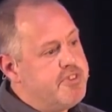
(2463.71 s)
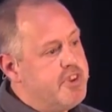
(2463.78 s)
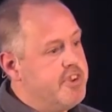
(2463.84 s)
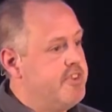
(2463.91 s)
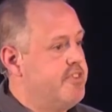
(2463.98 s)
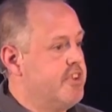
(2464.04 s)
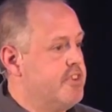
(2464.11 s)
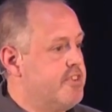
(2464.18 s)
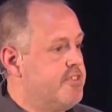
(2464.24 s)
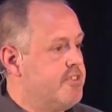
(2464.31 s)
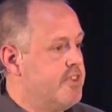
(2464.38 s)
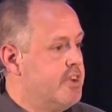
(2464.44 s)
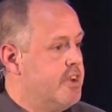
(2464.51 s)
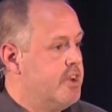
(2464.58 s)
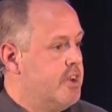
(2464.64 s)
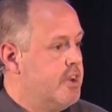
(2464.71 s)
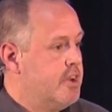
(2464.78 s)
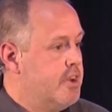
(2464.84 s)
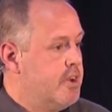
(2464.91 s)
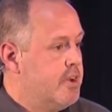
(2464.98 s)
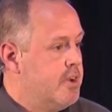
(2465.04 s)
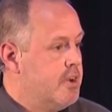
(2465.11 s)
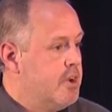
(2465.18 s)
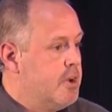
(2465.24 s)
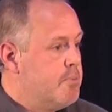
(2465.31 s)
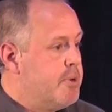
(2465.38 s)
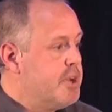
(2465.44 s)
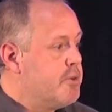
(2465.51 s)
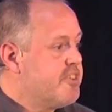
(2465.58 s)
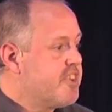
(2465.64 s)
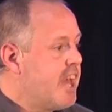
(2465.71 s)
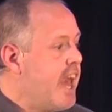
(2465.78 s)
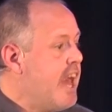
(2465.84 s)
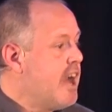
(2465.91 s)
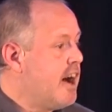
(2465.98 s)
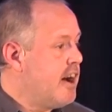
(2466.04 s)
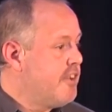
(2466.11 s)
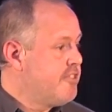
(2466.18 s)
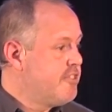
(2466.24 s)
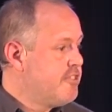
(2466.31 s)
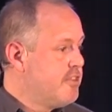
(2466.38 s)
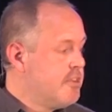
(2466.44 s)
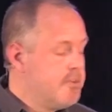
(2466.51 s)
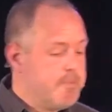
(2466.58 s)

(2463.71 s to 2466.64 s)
citizens. But it was chaos.